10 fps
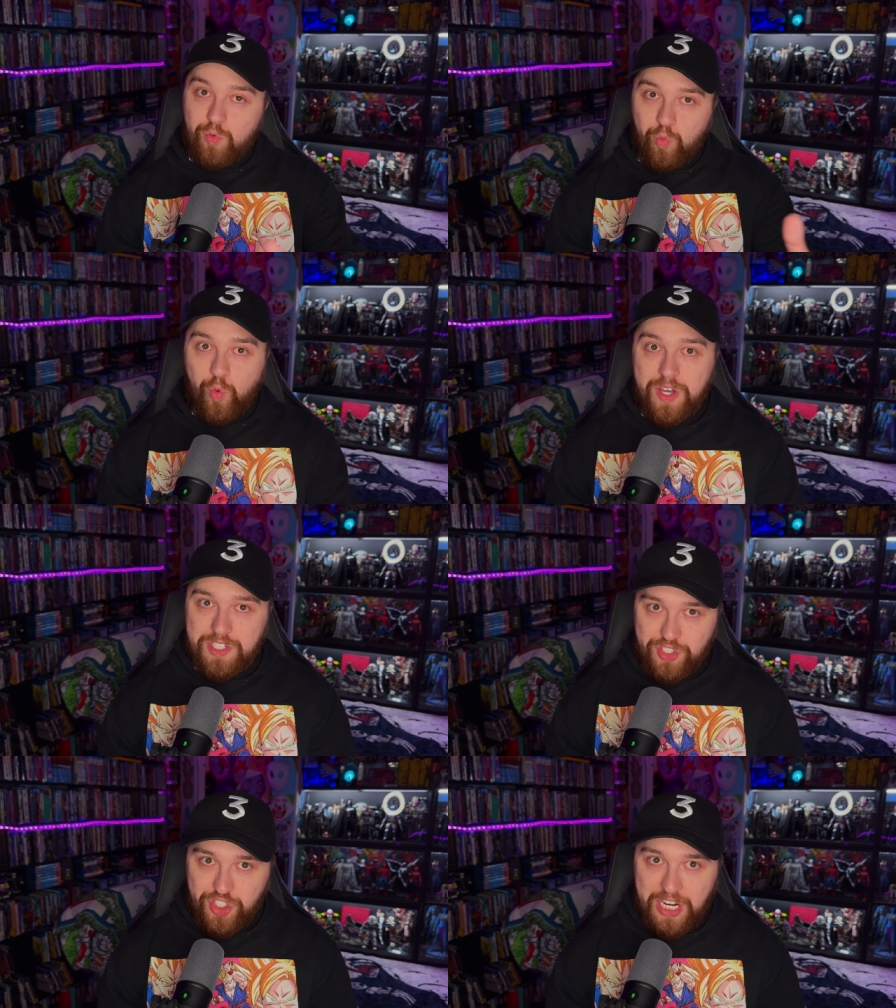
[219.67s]

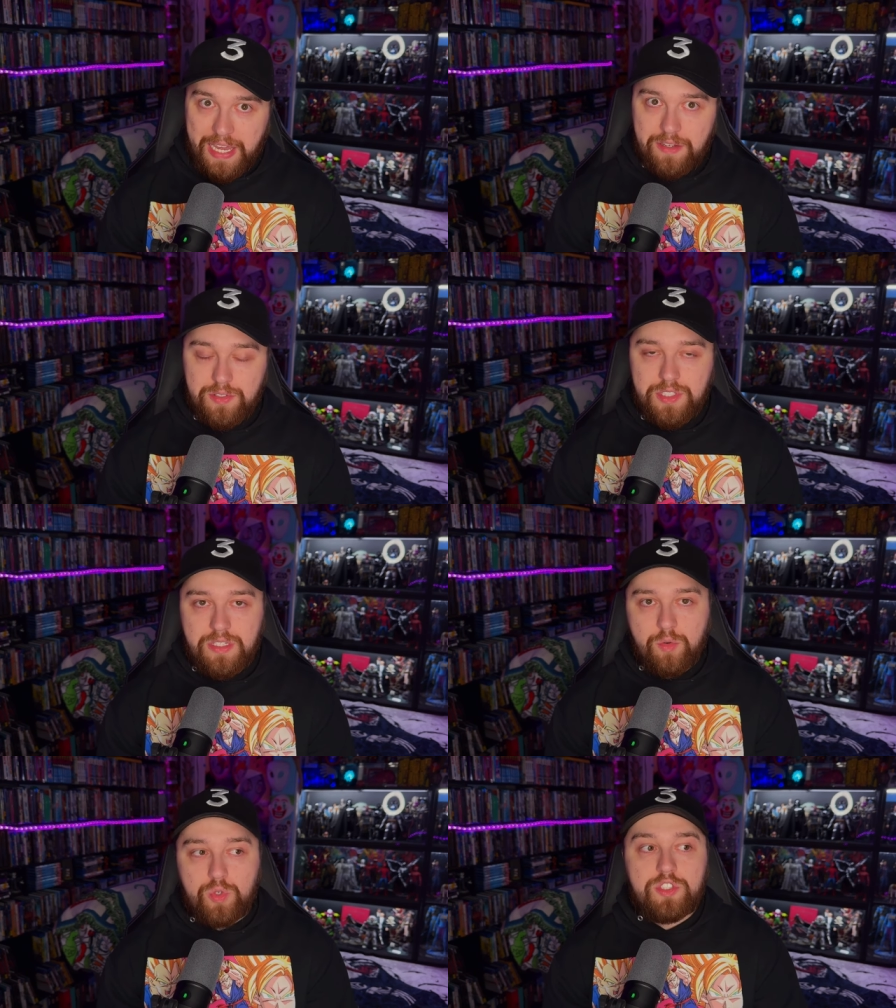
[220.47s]
Wanda's child,
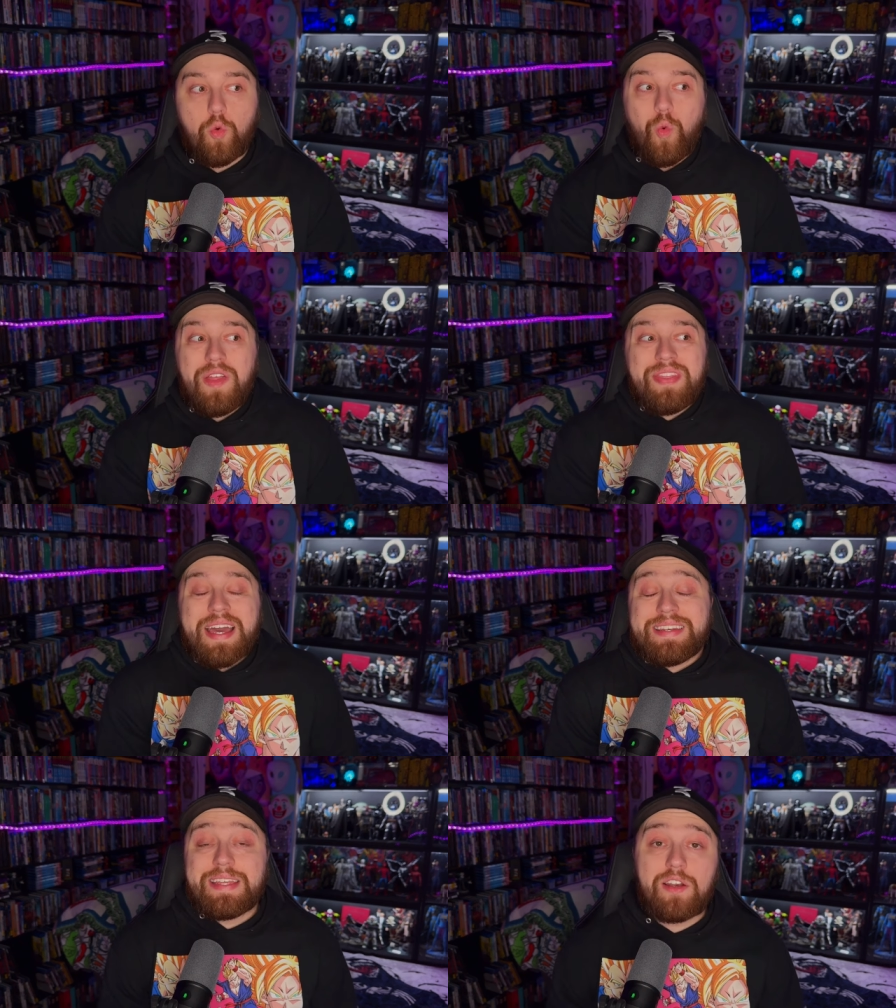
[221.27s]
was the one
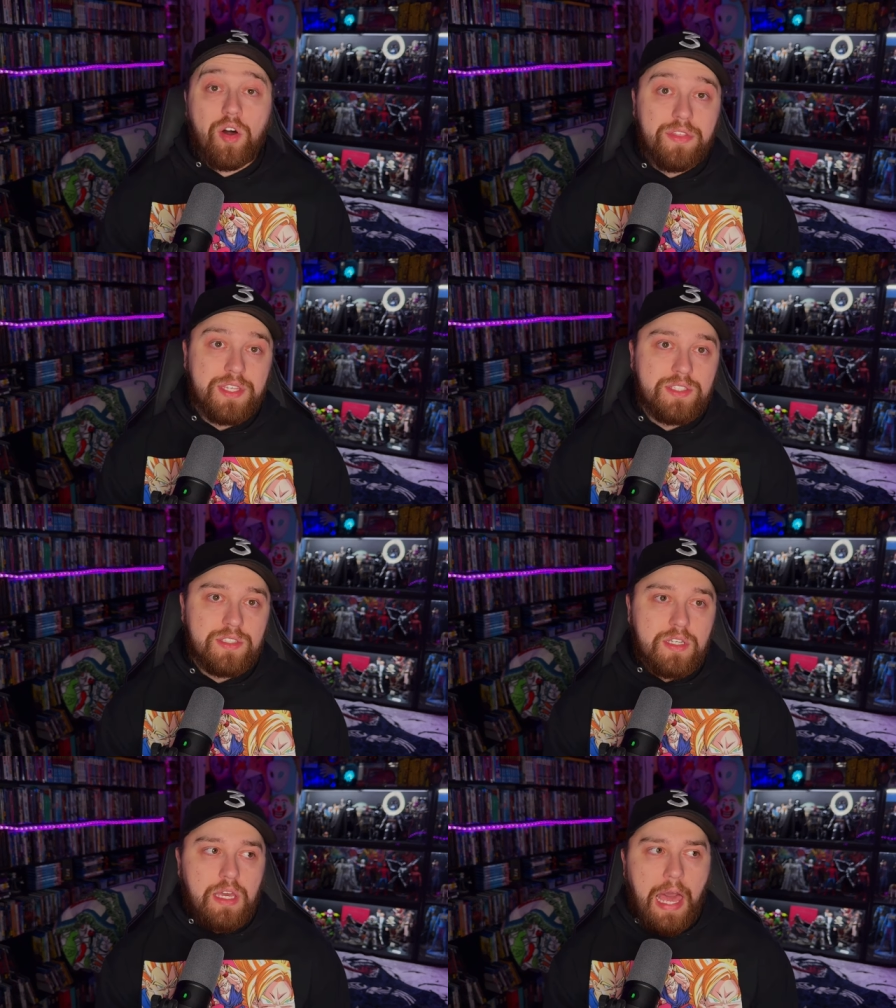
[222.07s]
that did all this
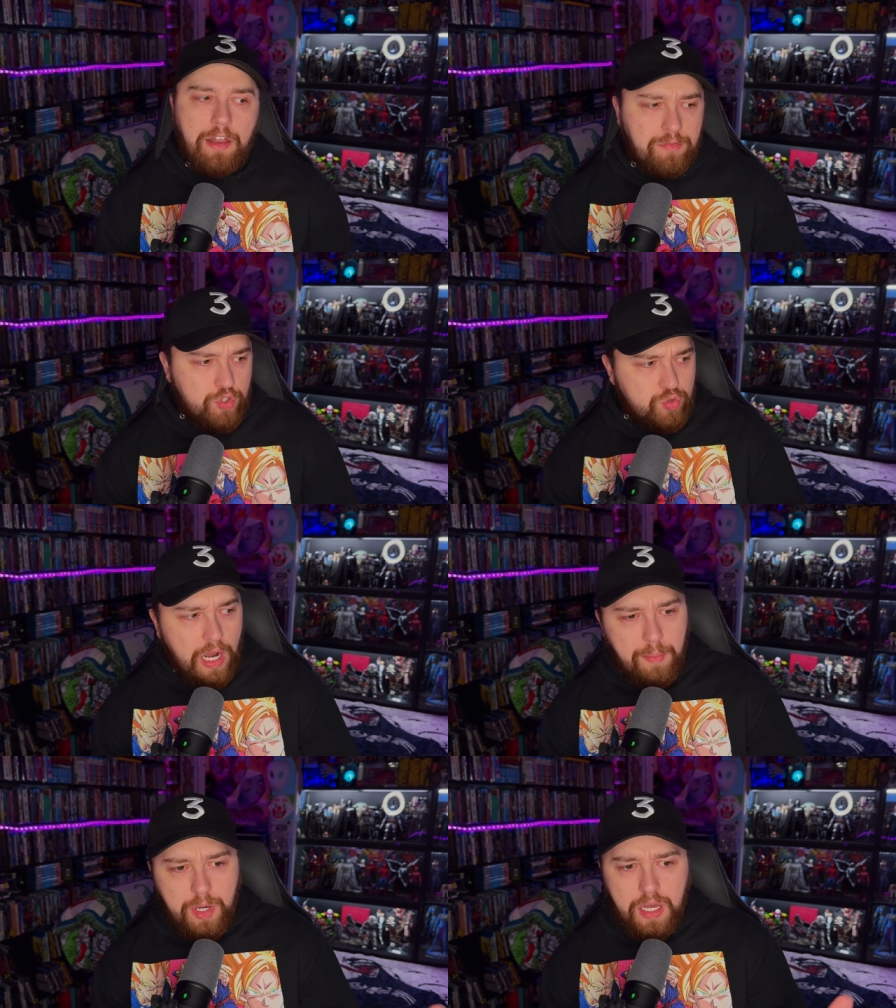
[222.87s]
out of
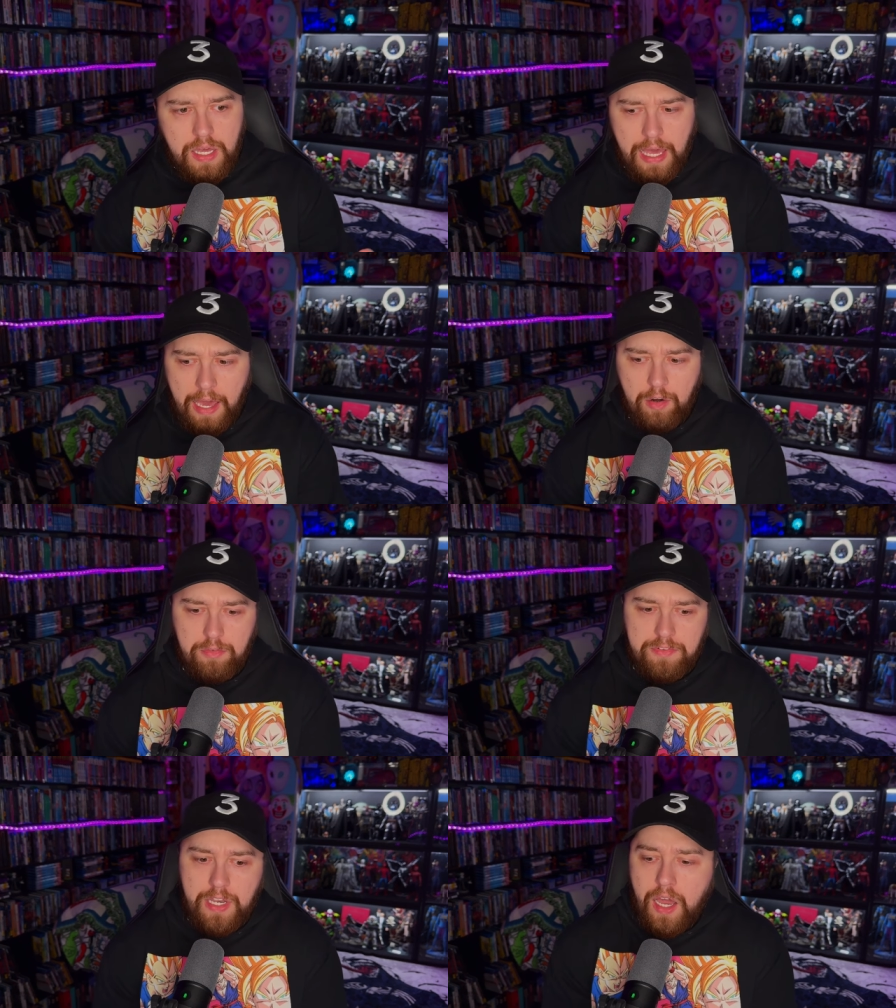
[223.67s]
trauma, out
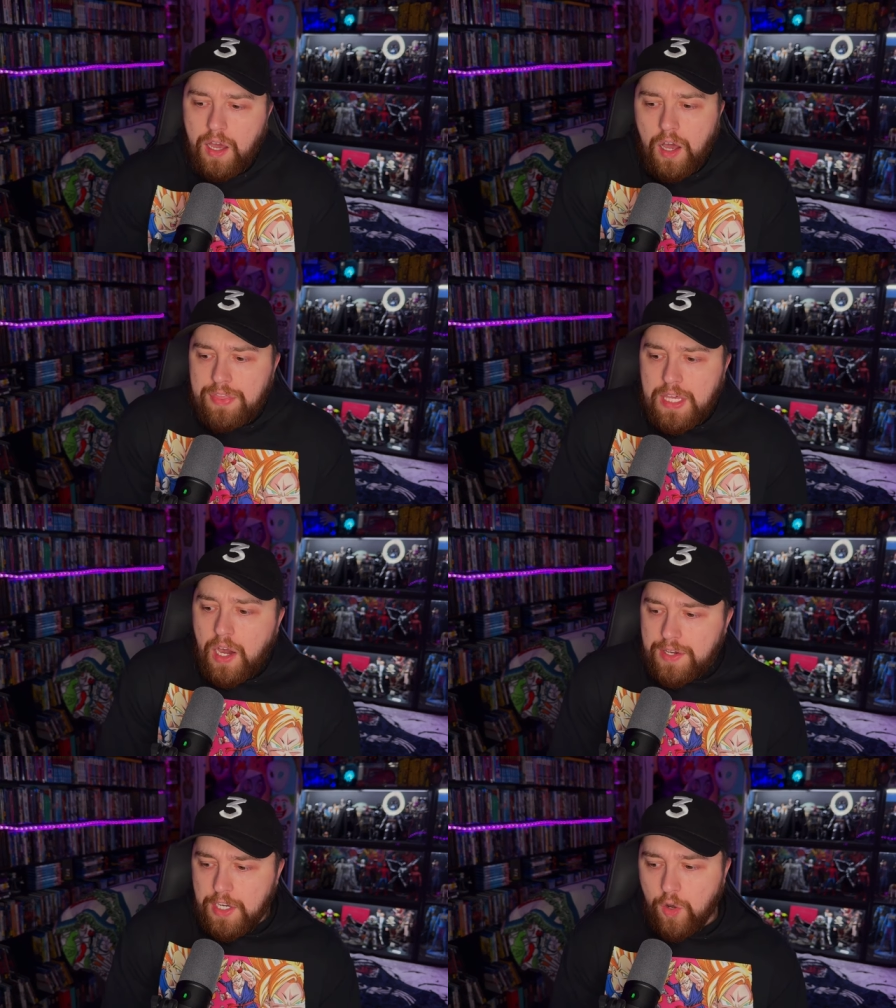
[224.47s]
of not the
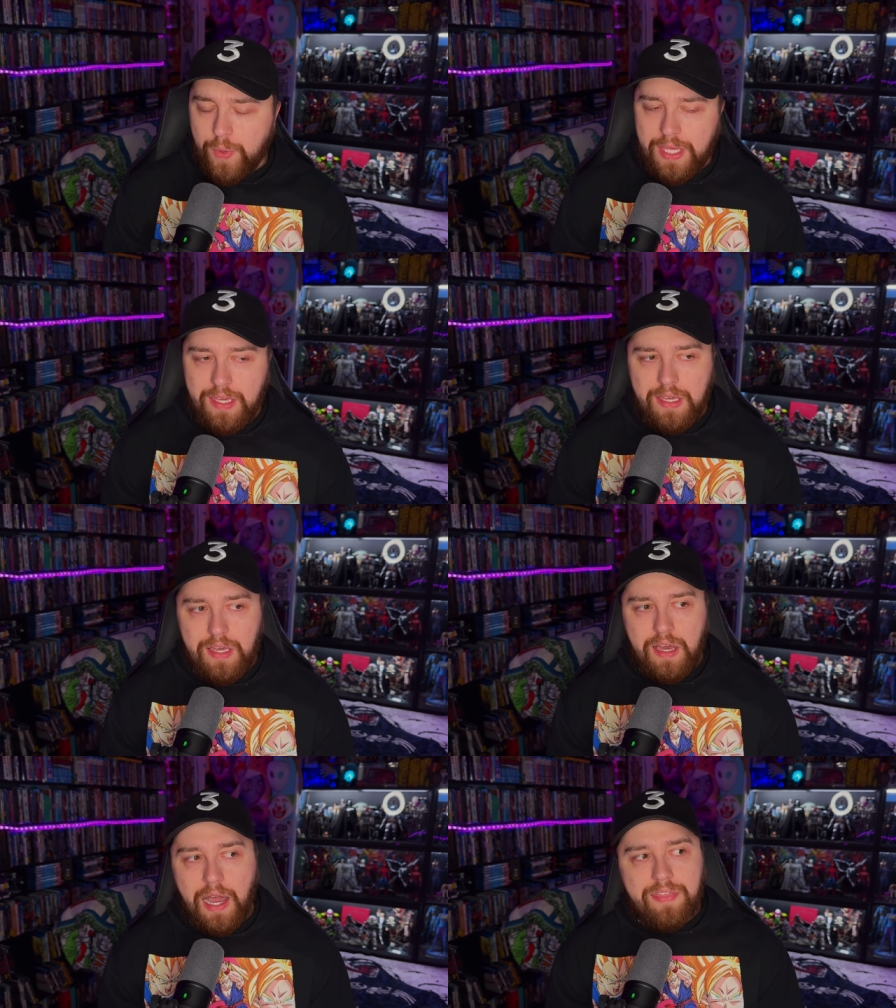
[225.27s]
unknowing,
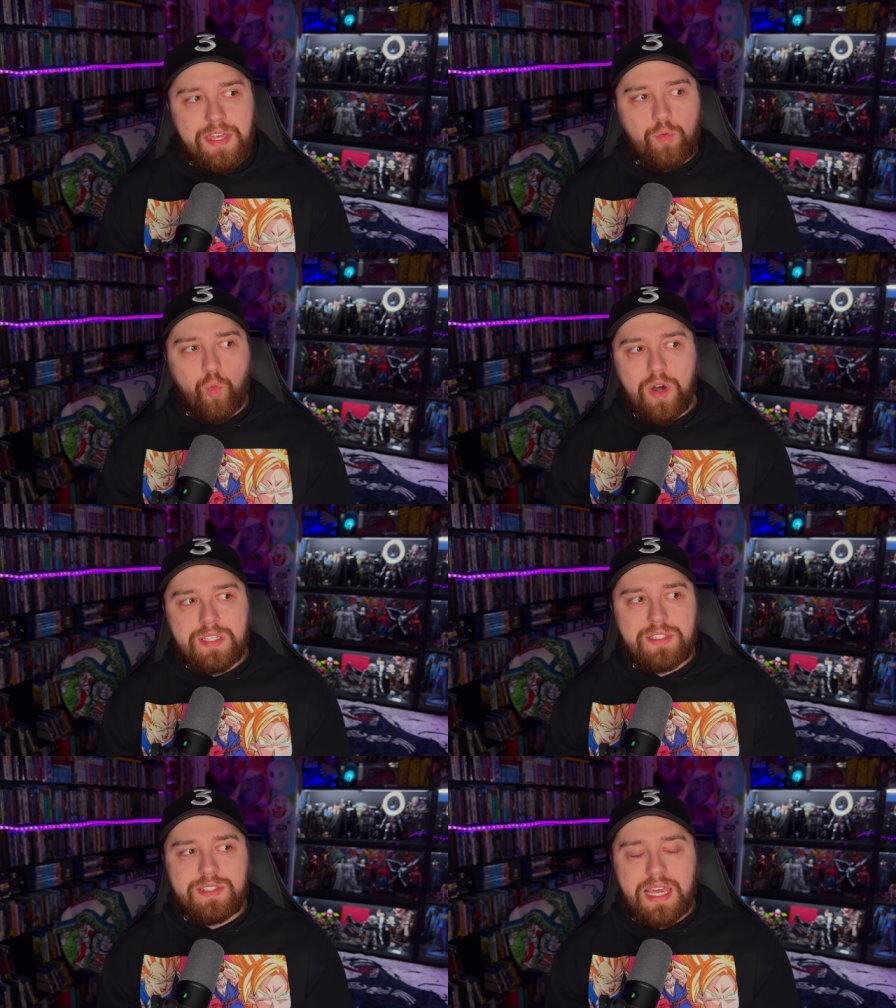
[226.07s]
I think
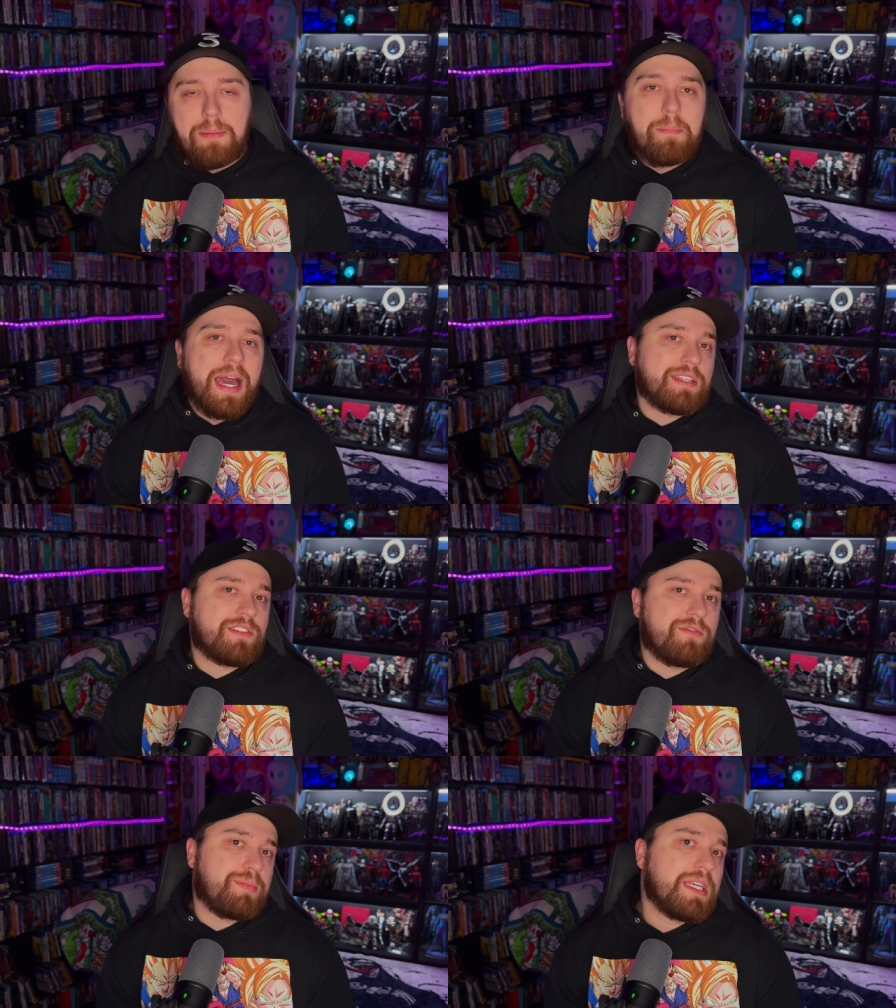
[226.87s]
was a
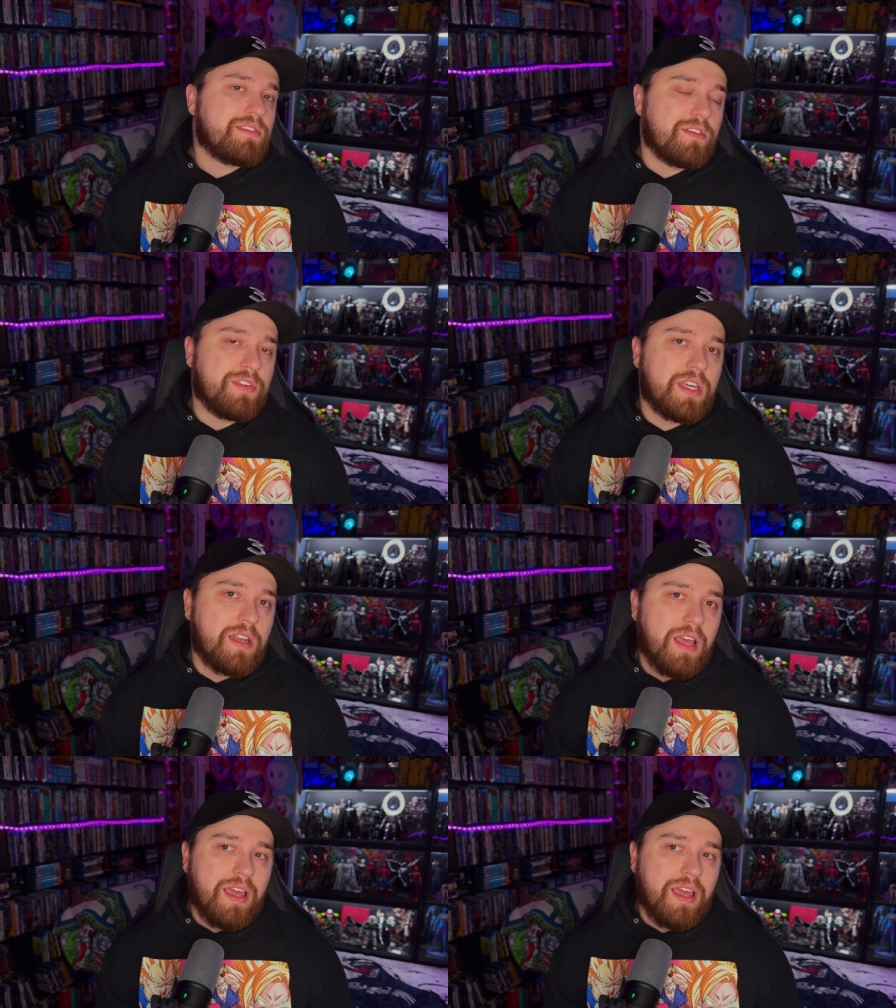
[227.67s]
massive piece of it